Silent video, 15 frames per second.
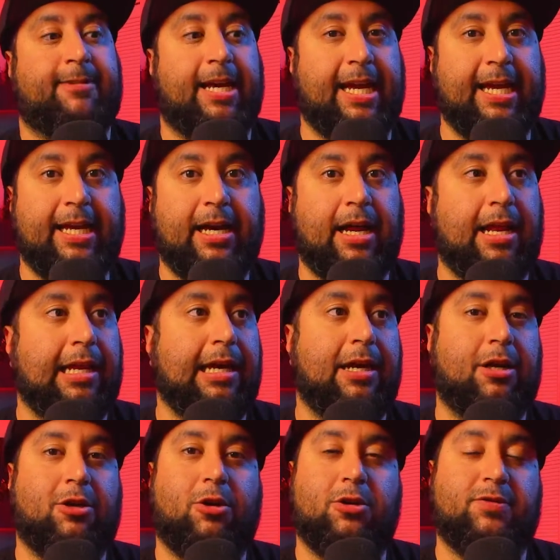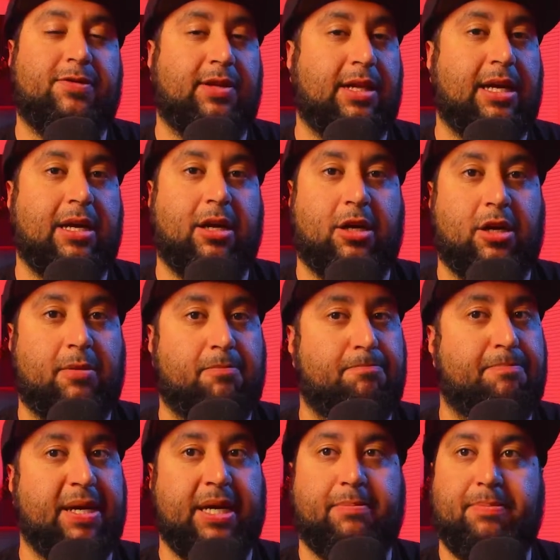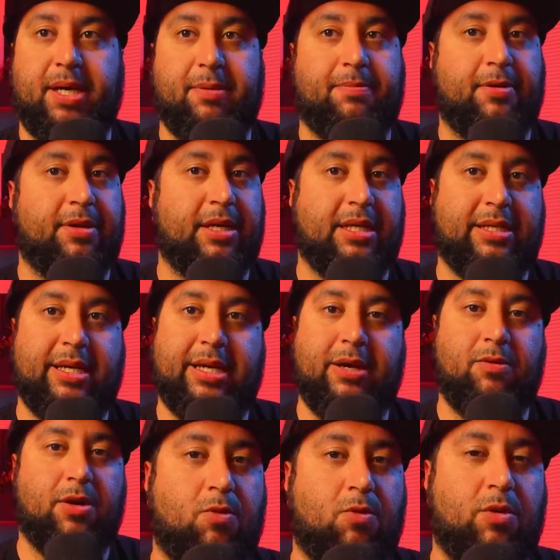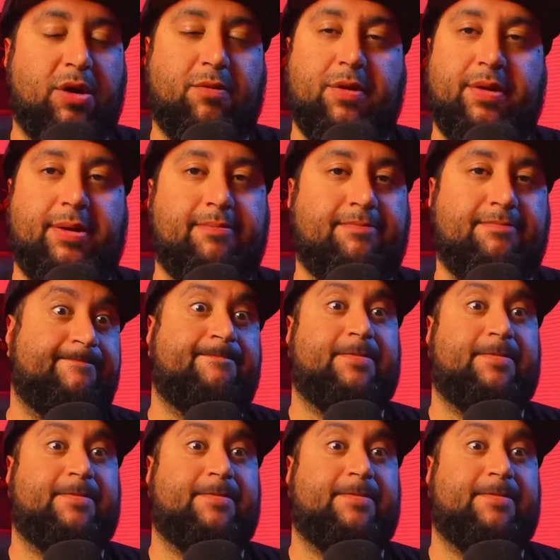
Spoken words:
He got a lot of calls for a lot of big people, and they said they work with him.